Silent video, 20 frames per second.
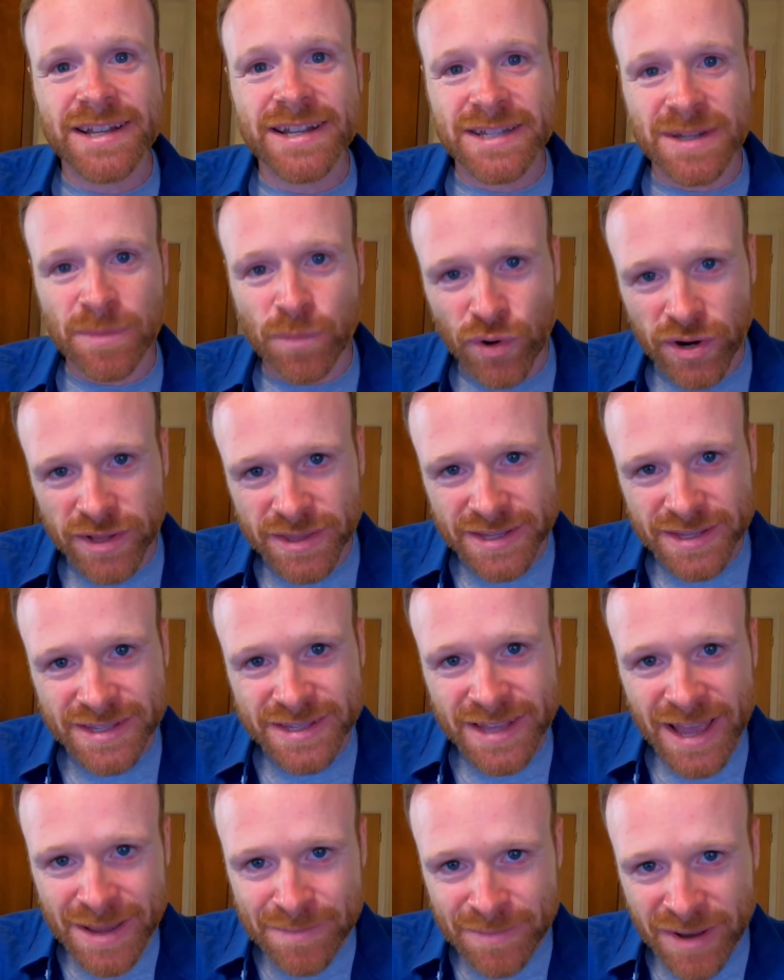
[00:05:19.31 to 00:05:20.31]
to bring the
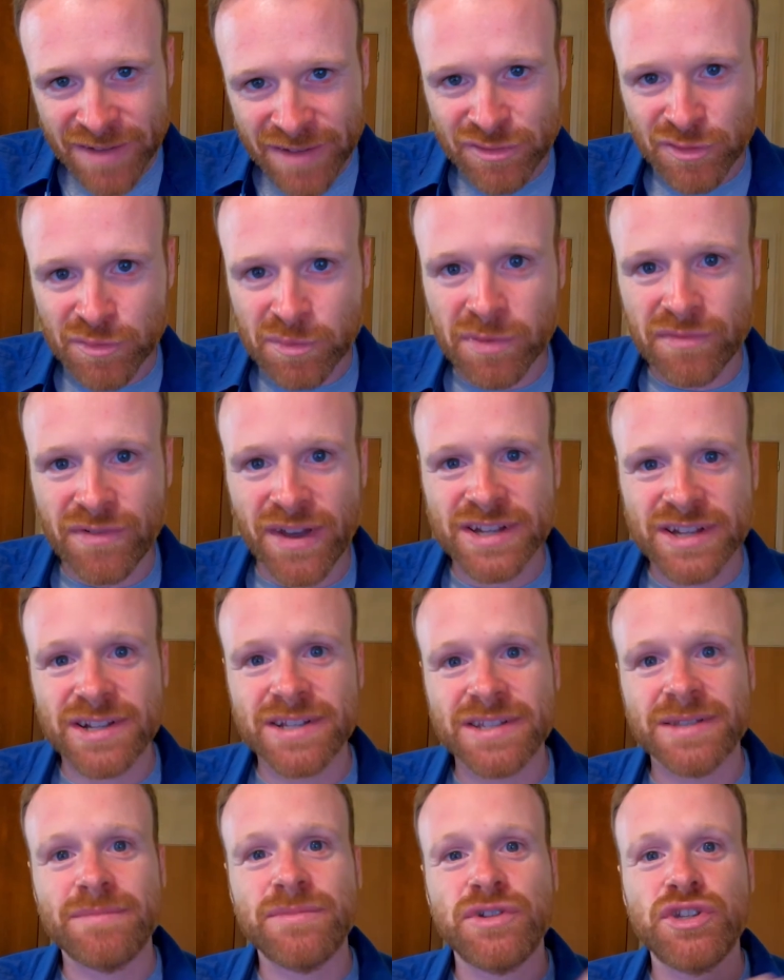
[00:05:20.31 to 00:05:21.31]
same level of
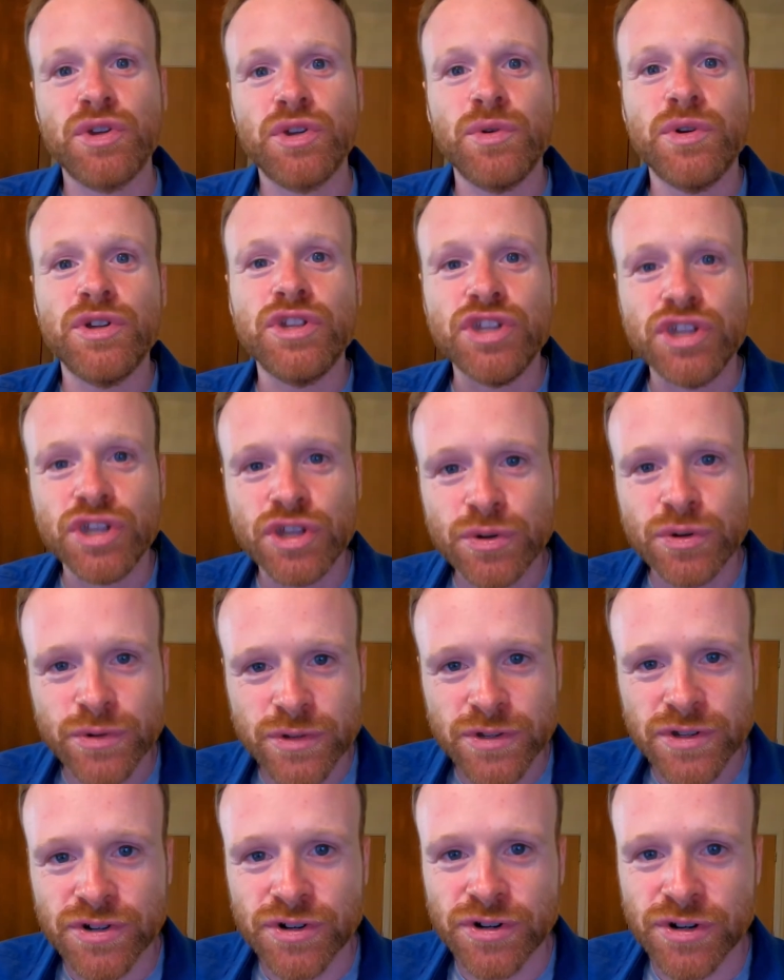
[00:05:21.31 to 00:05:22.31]
professionalism to a new
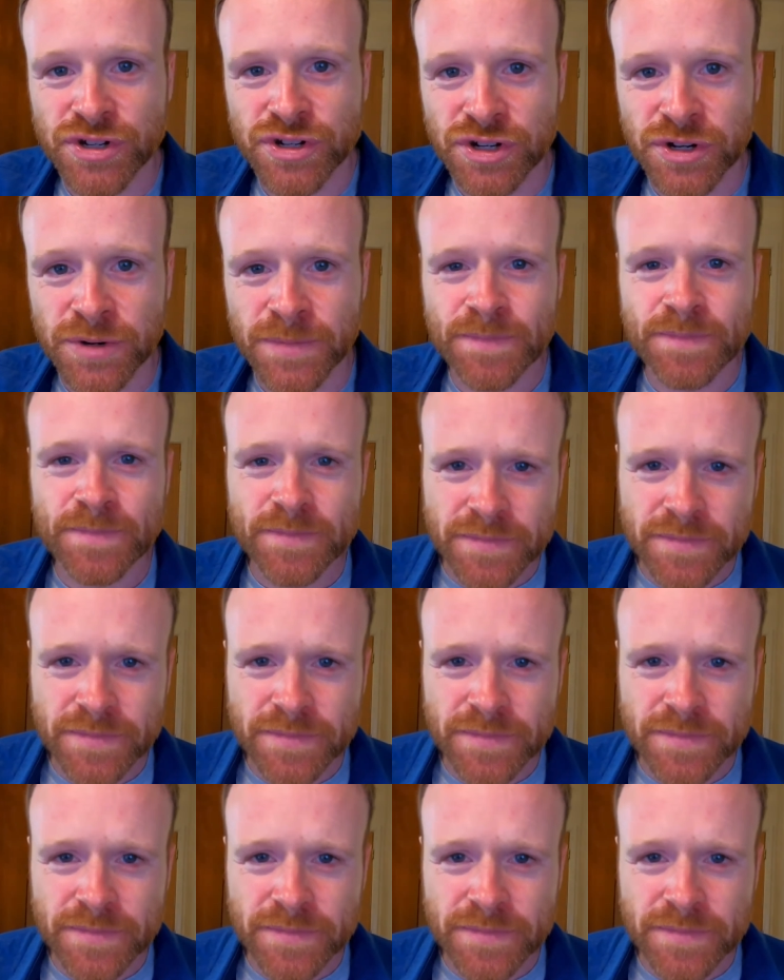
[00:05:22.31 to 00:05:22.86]
structure.